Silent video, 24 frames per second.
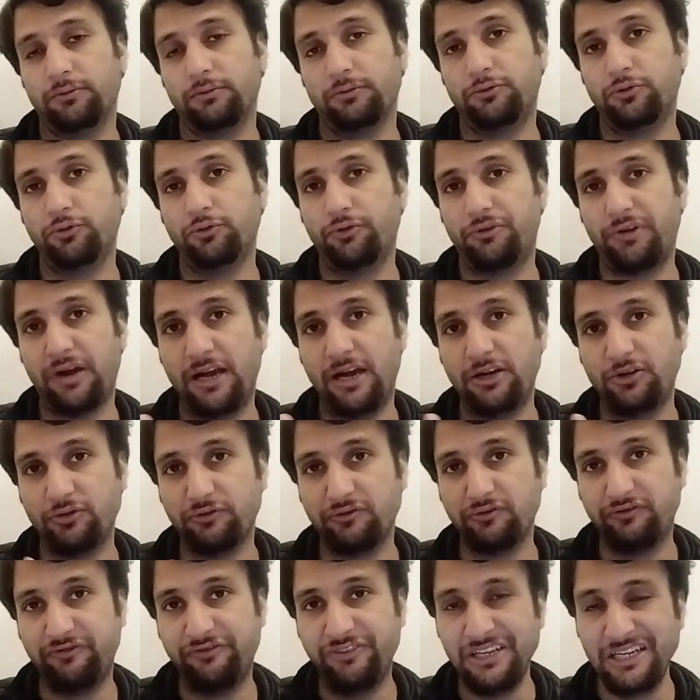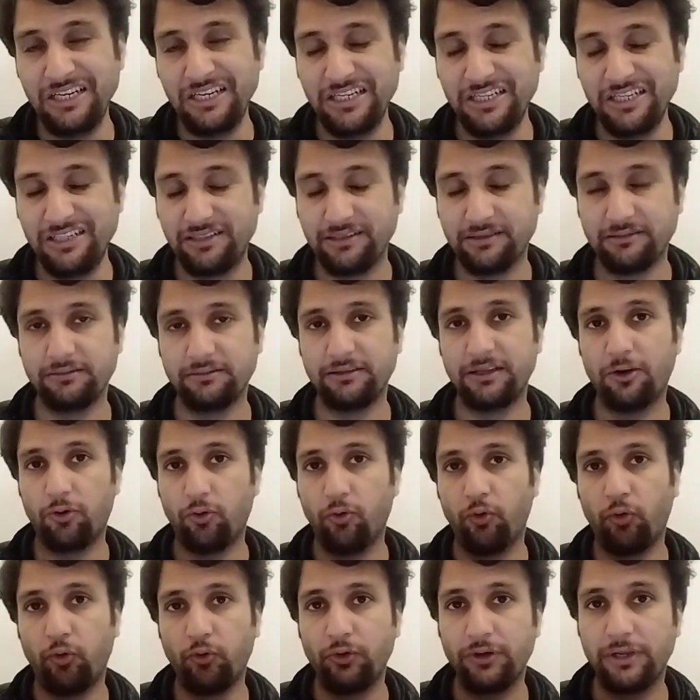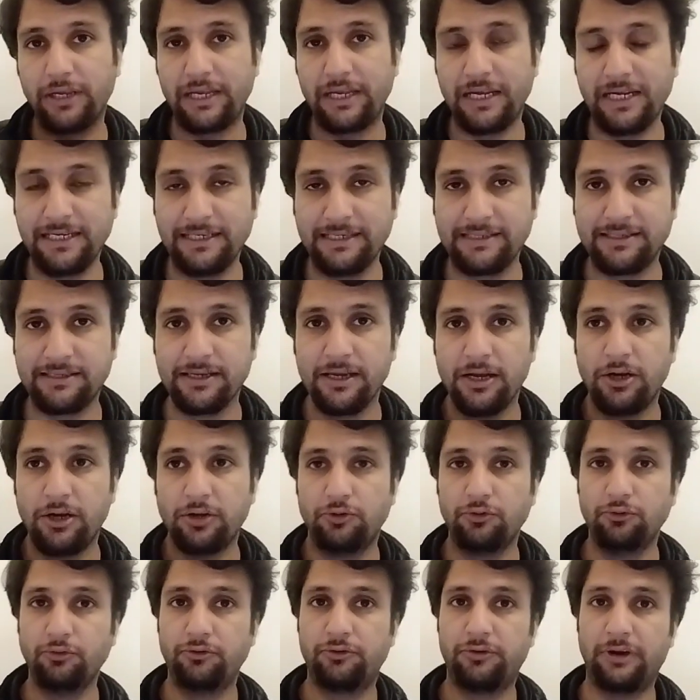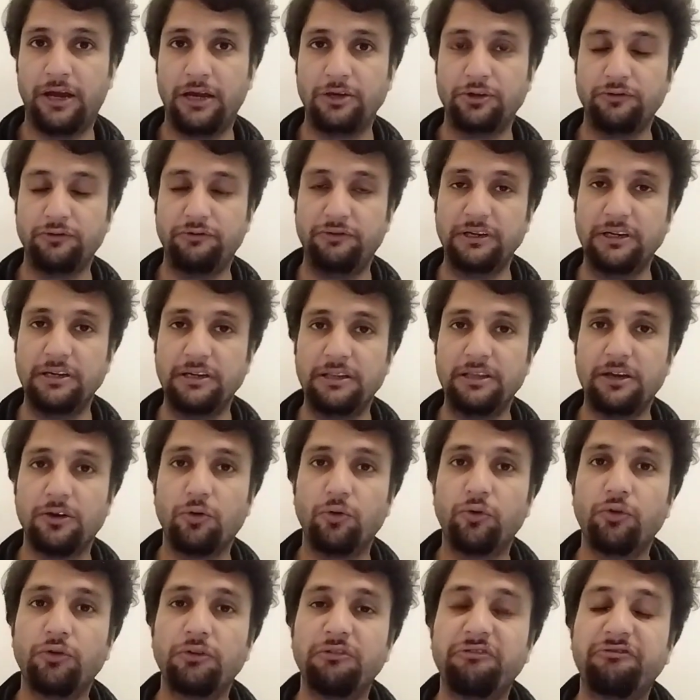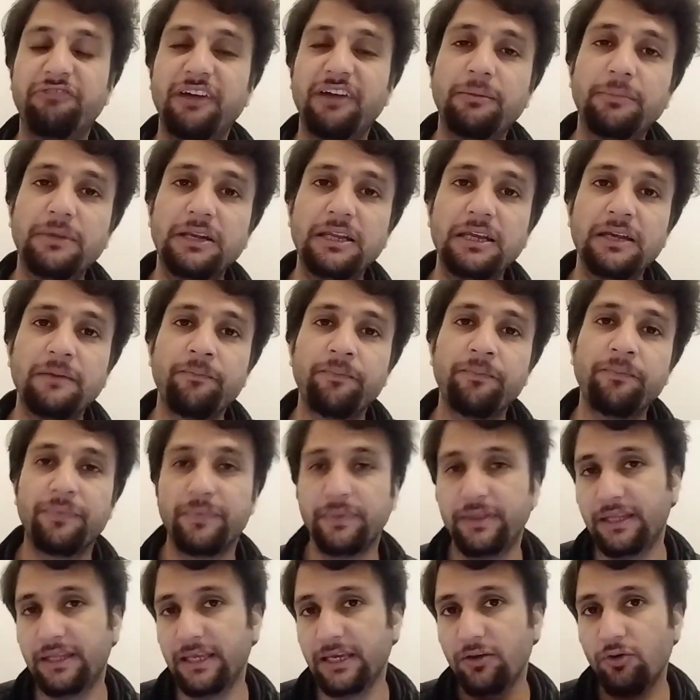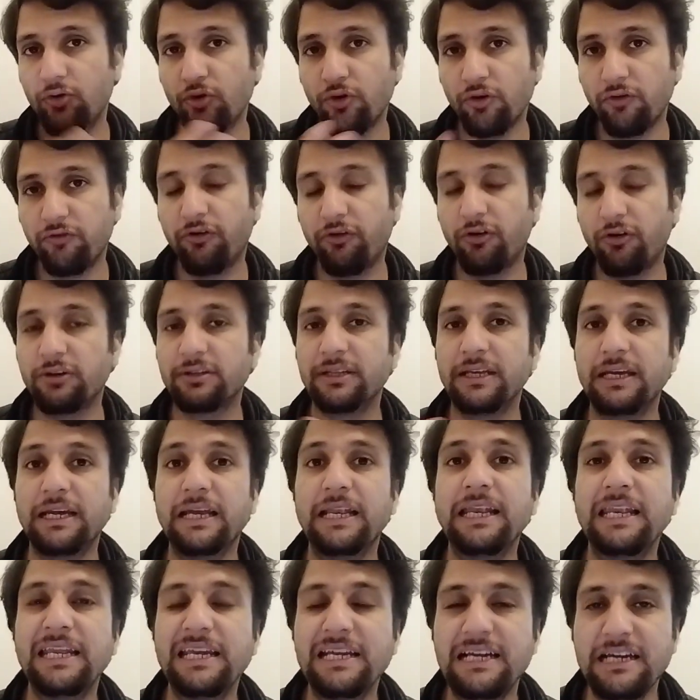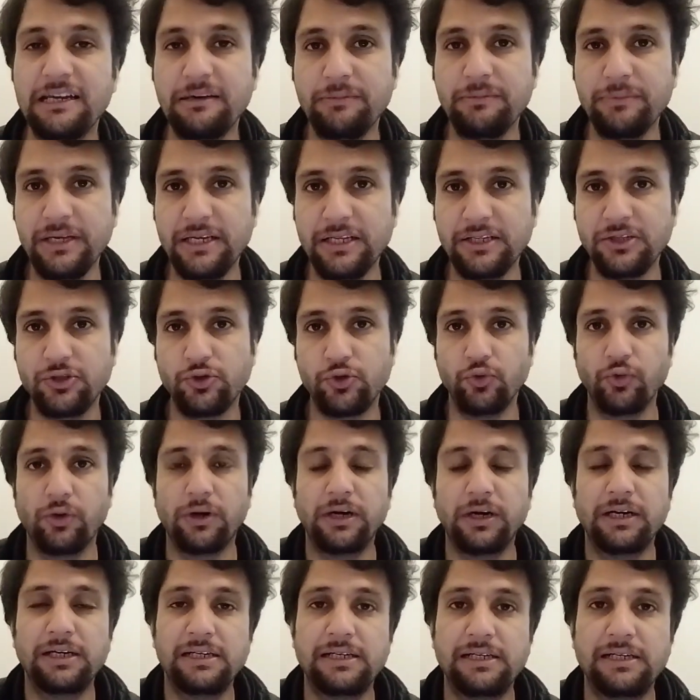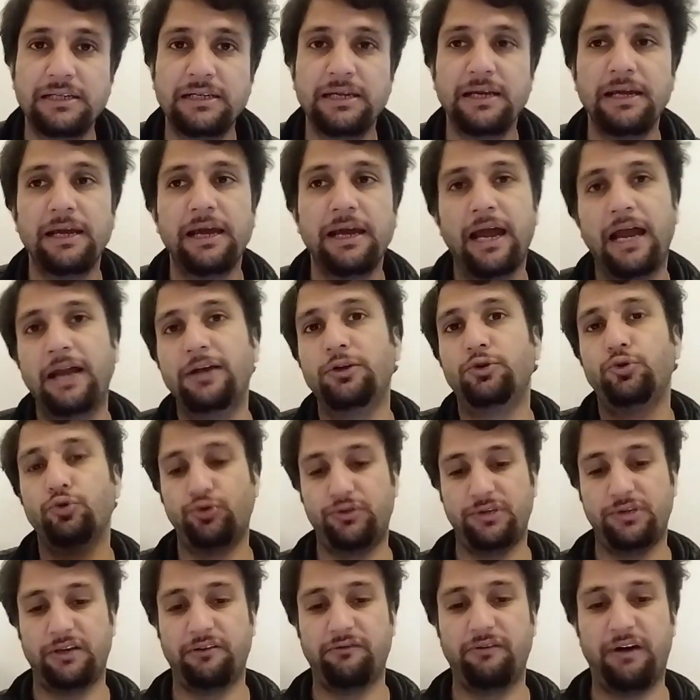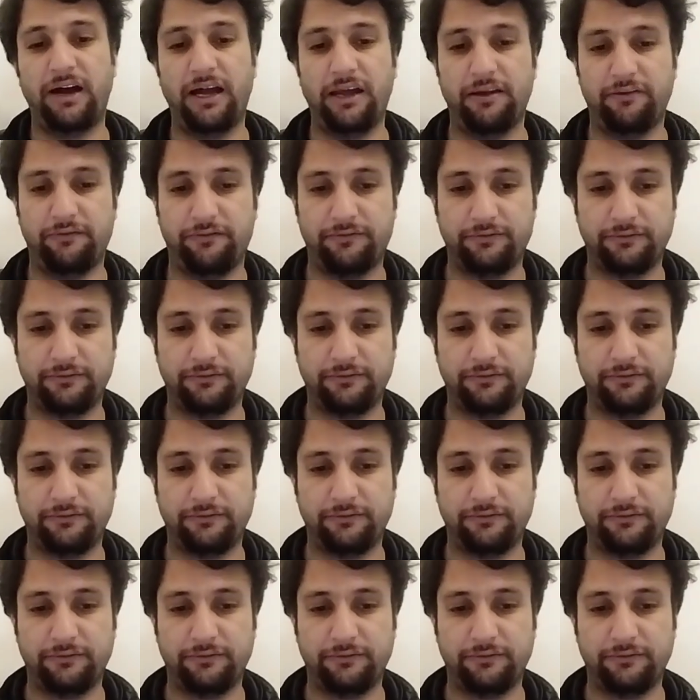to try to feed their own kids, to try to feed their own family, they go for the illegal means to earn and to survive.